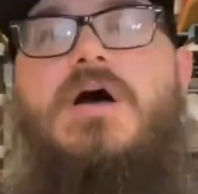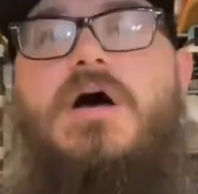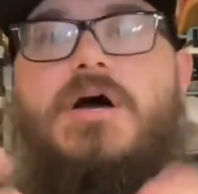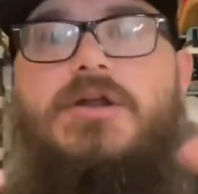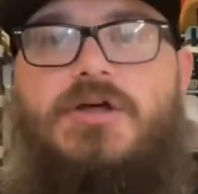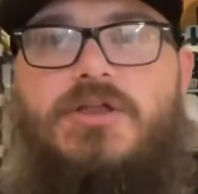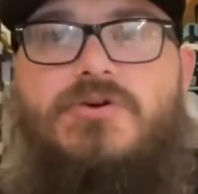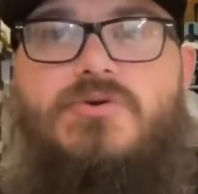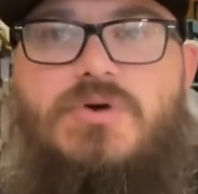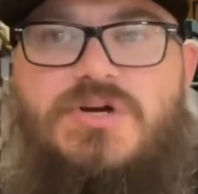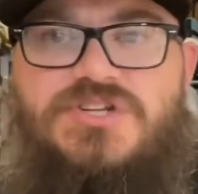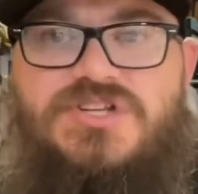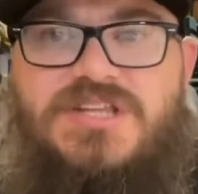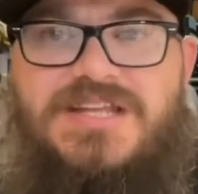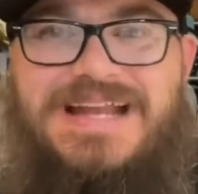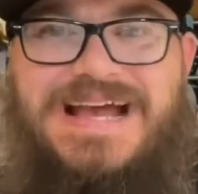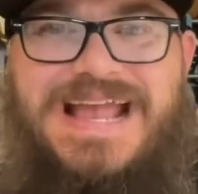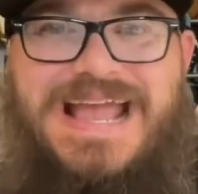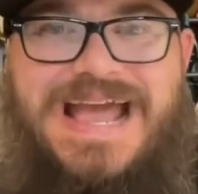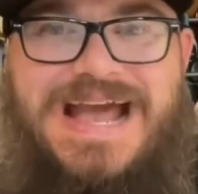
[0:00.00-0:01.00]
Another question
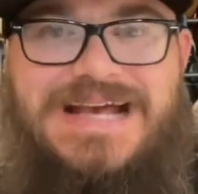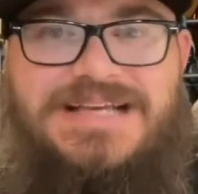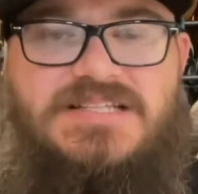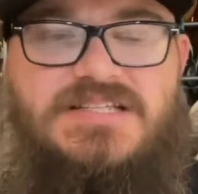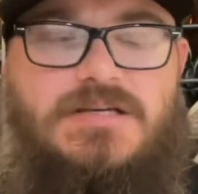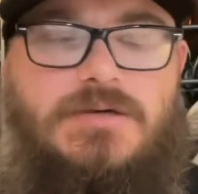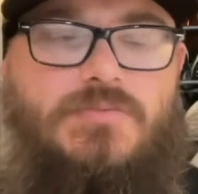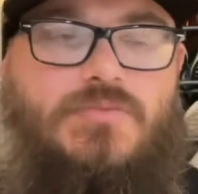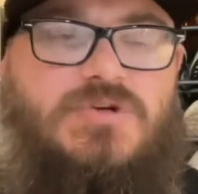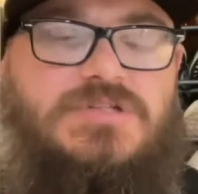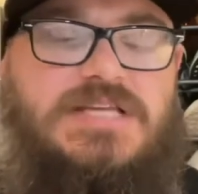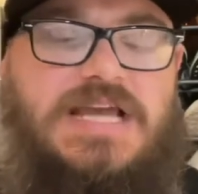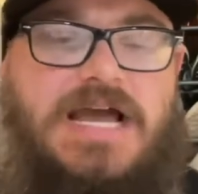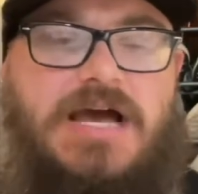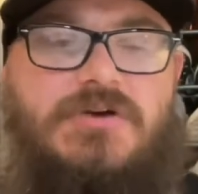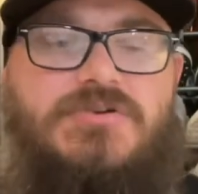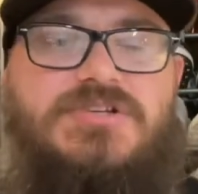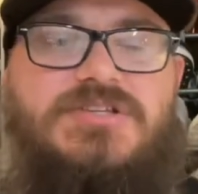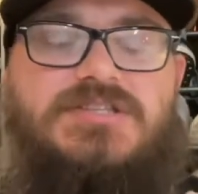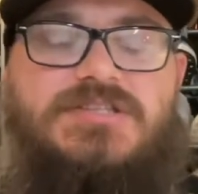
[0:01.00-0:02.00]
that I asked him was,
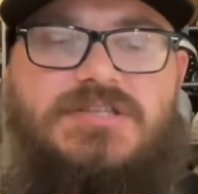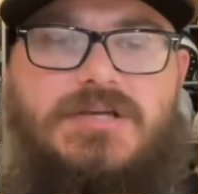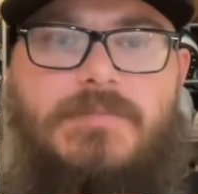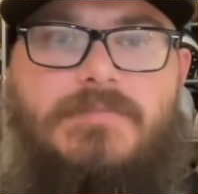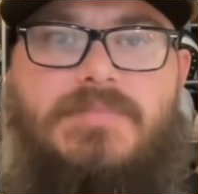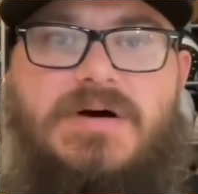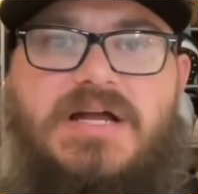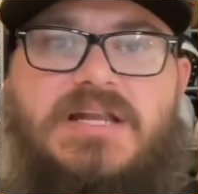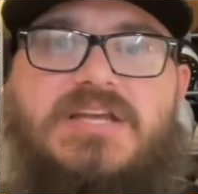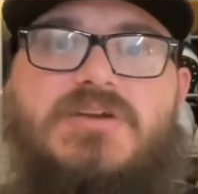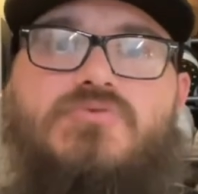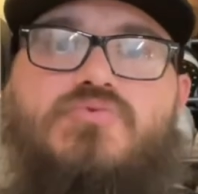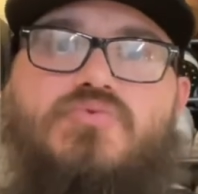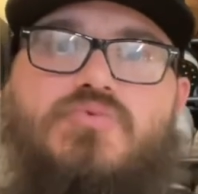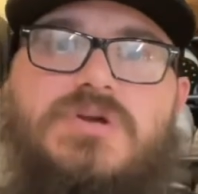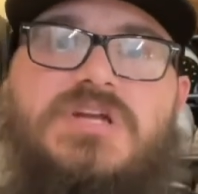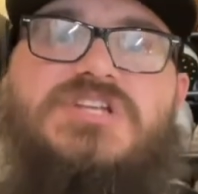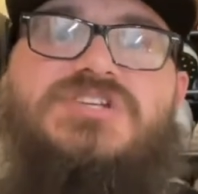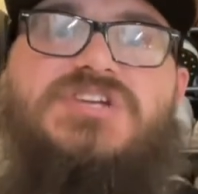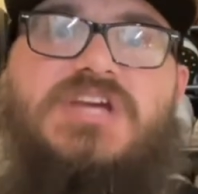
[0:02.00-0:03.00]
how does somebody
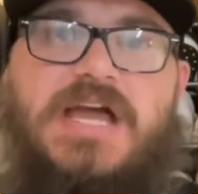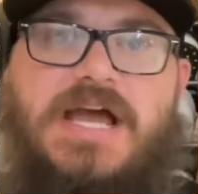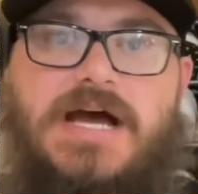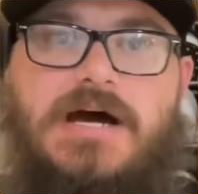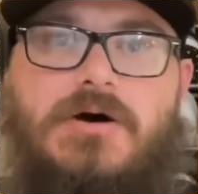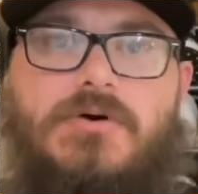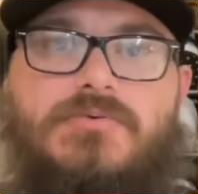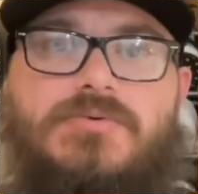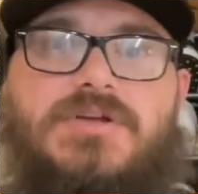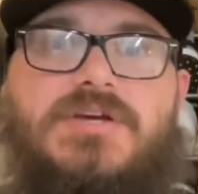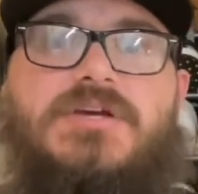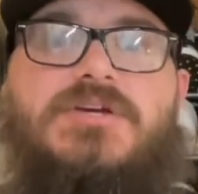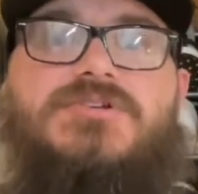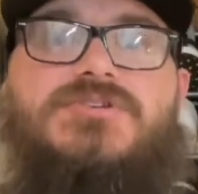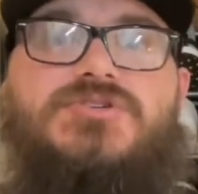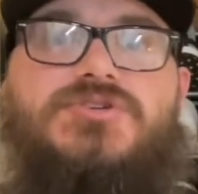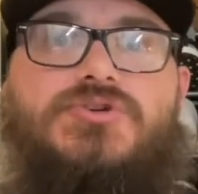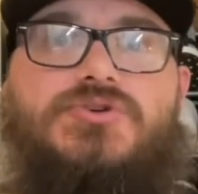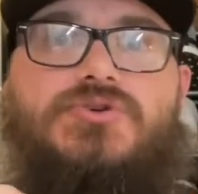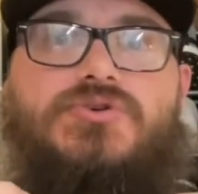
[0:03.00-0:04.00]
reach out
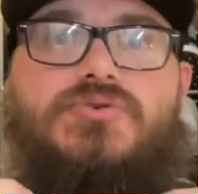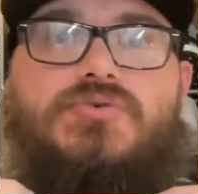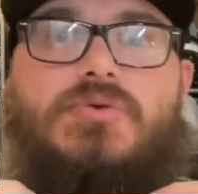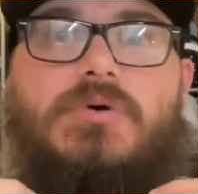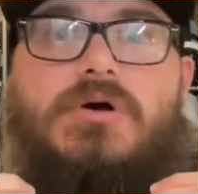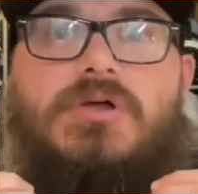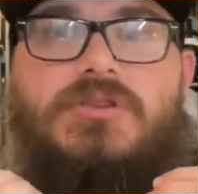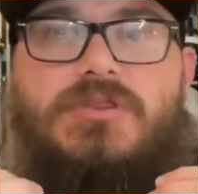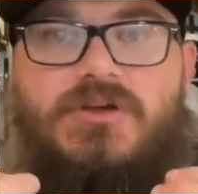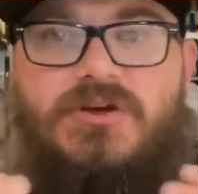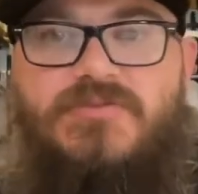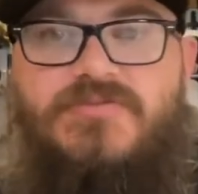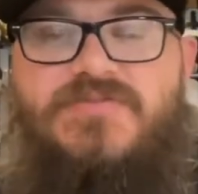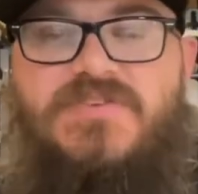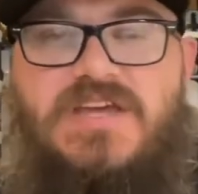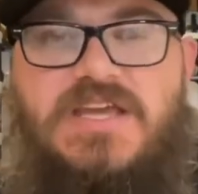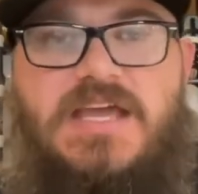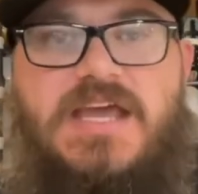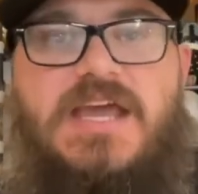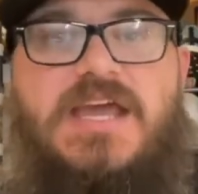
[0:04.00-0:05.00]
to their
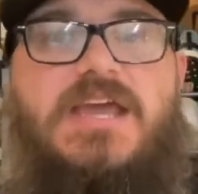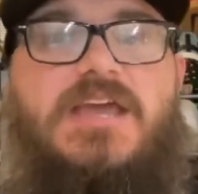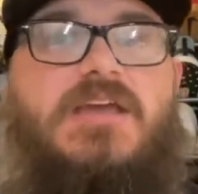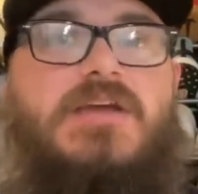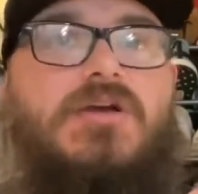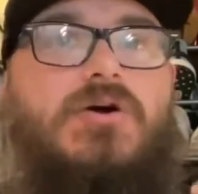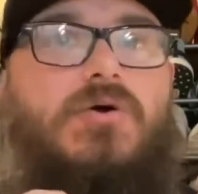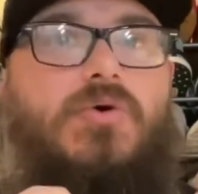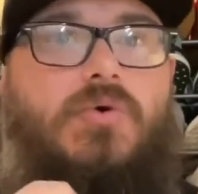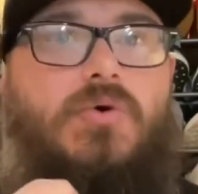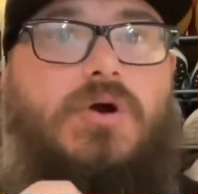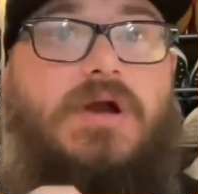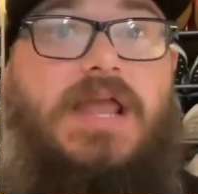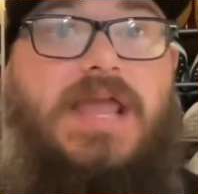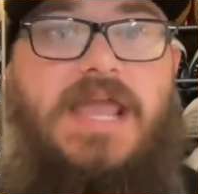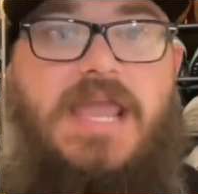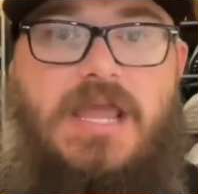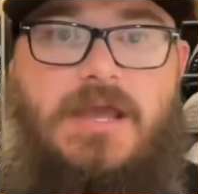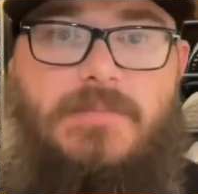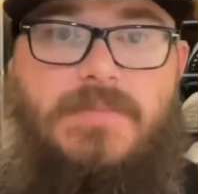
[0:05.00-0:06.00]
VA or
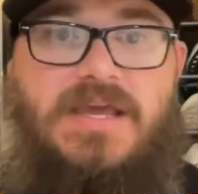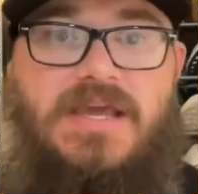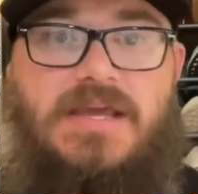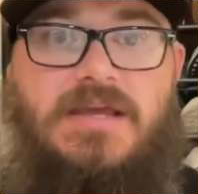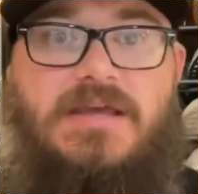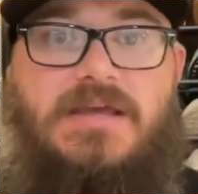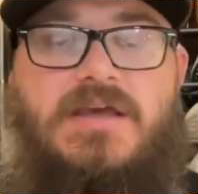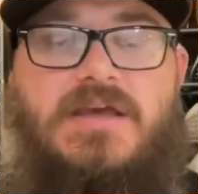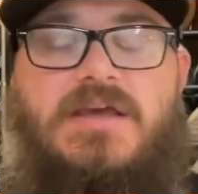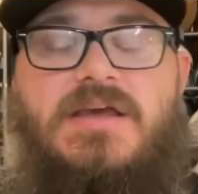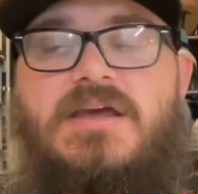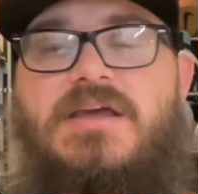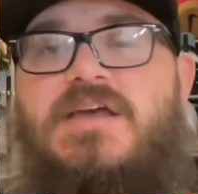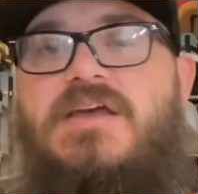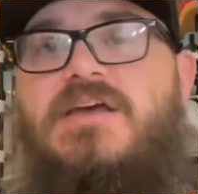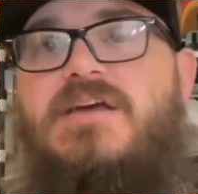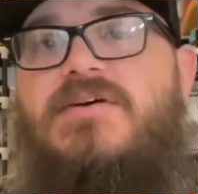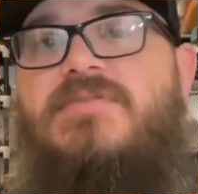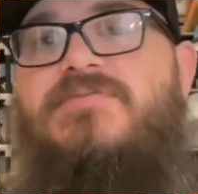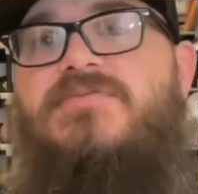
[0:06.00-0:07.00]
Hammock
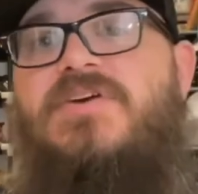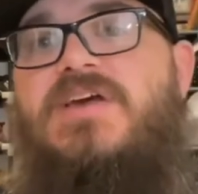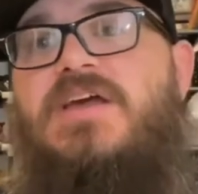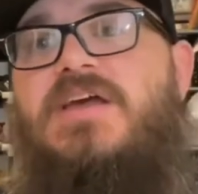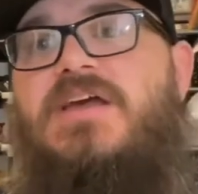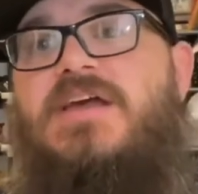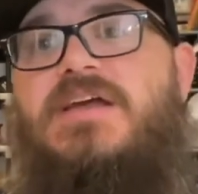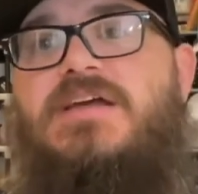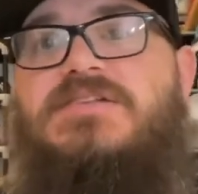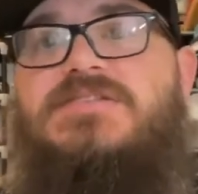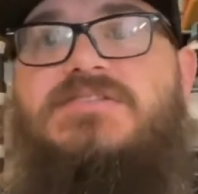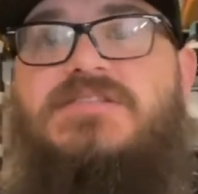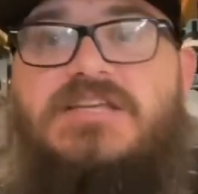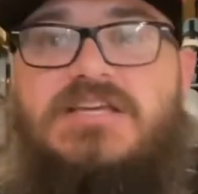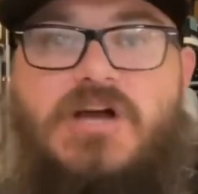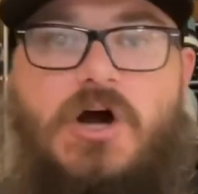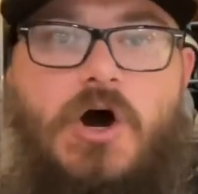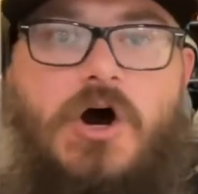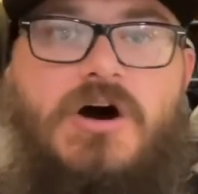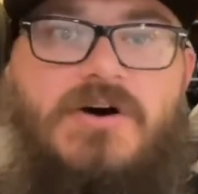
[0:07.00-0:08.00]
if it's
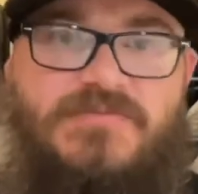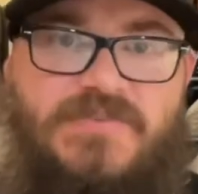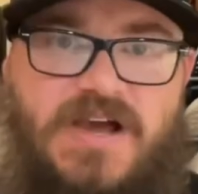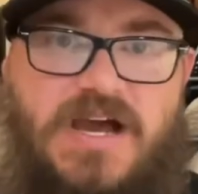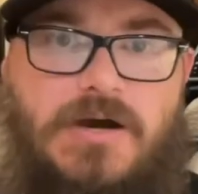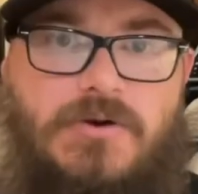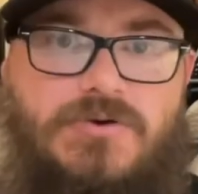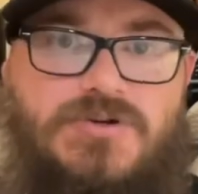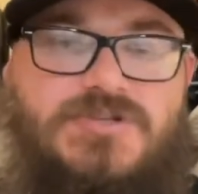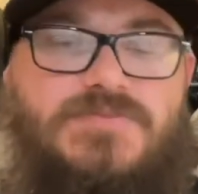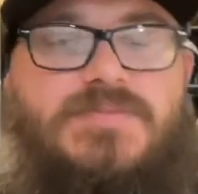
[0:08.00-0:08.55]
the off hours?